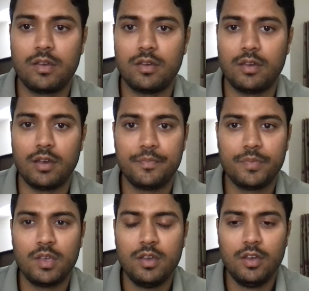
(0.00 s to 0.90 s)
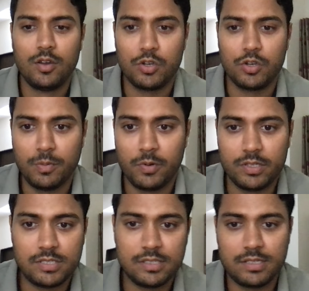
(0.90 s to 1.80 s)
Yeah, question number 1,
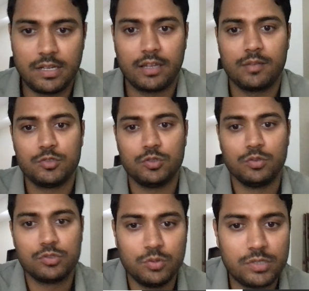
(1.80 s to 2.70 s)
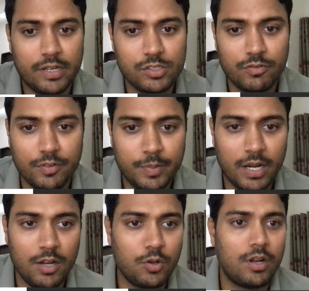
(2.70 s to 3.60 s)
it says the diagram shows two sides of a
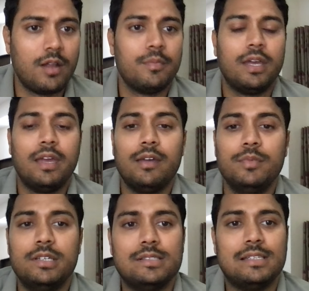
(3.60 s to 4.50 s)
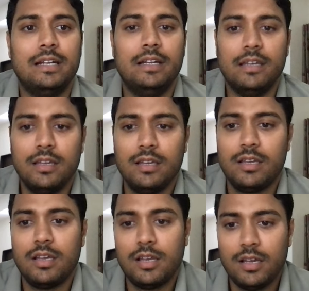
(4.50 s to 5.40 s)
parallelogram A, B, C, D.
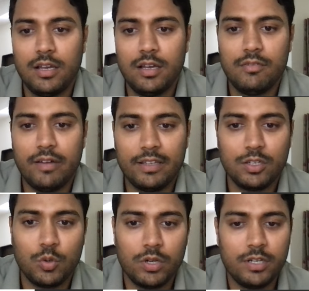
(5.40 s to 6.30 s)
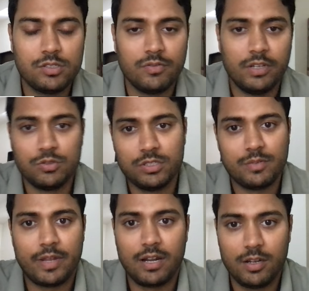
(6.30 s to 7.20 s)
Find the coordinates of D. So it's a
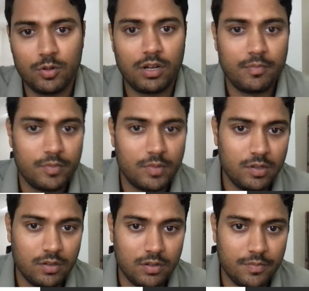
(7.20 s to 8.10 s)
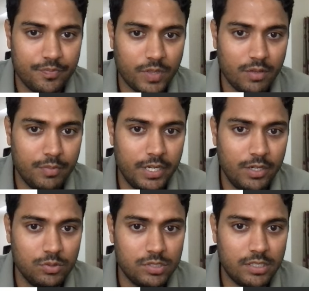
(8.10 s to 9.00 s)
parallelogram. B
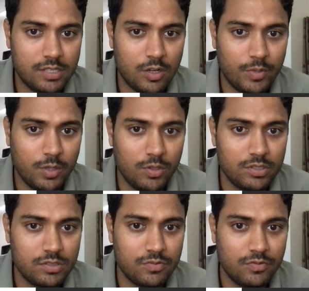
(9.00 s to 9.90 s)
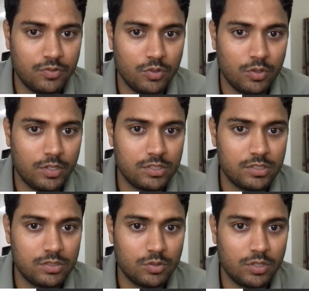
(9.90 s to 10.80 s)
to C is how many units? 4
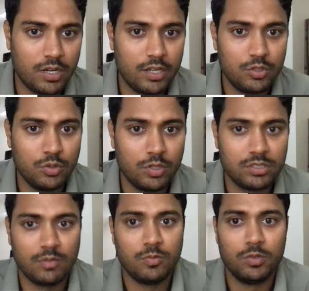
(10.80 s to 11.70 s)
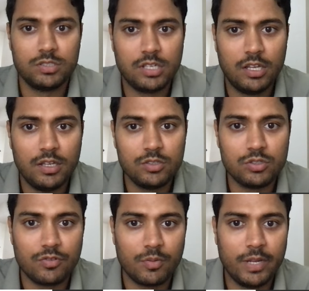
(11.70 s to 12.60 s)
units to the right, 2 units upwards. So
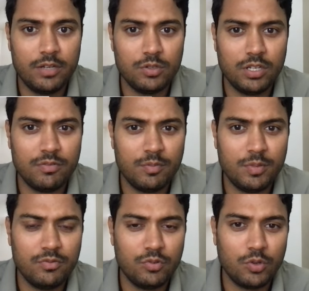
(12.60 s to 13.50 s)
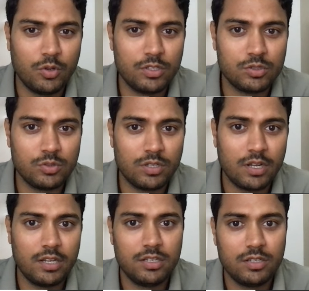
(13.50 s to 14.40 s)
from A to D it will be 4 units to the
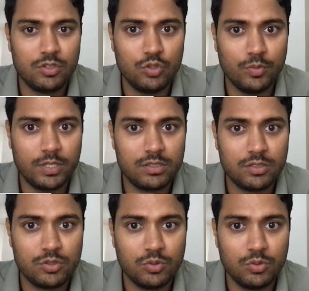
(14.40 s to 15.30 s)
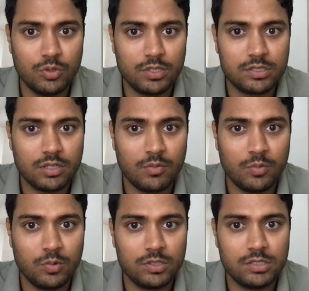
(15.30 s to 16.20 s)
right, 2 units
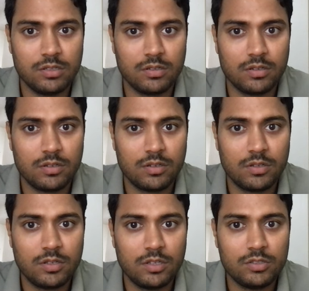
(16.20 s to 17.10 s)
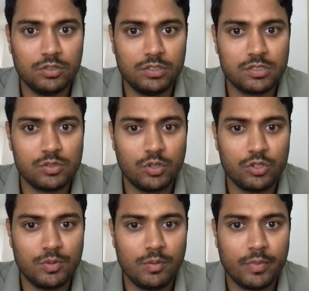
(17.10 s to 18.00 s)
upwards here. So this is going to
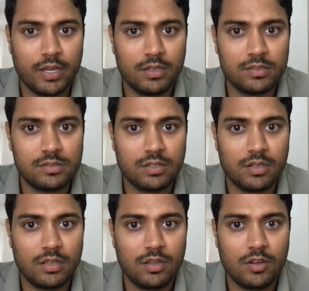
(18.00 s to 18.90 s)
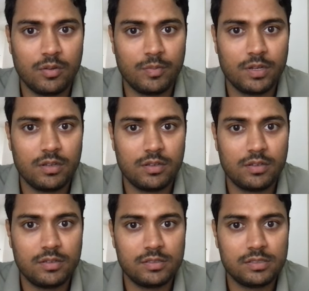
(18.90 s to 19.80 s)
be minus 3 comma
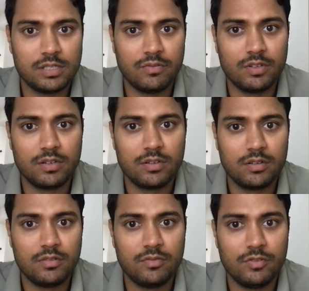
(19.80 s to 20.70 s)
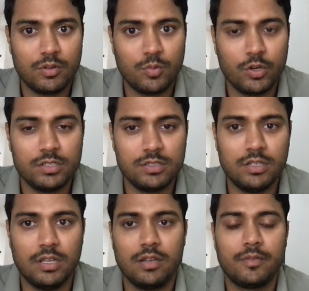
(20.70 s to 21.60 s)
7 for point
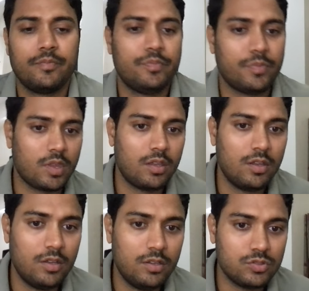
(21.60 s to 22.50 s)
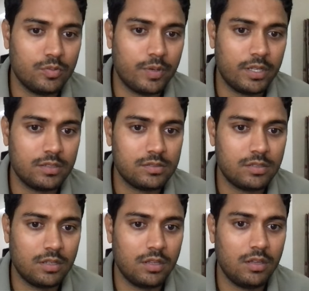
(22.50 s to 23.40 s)
D. So minus
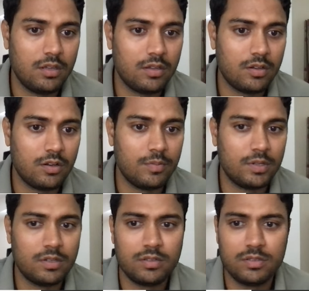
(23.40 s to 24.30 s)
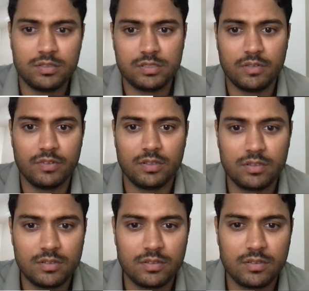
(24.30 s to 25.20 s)
3 comma 7.
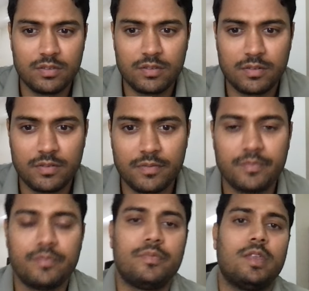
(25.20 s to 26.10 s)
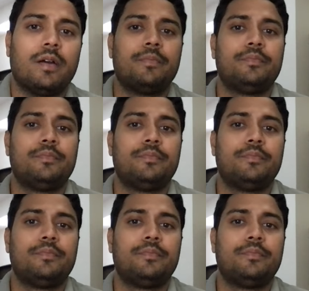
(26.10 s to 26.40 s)
Yeah.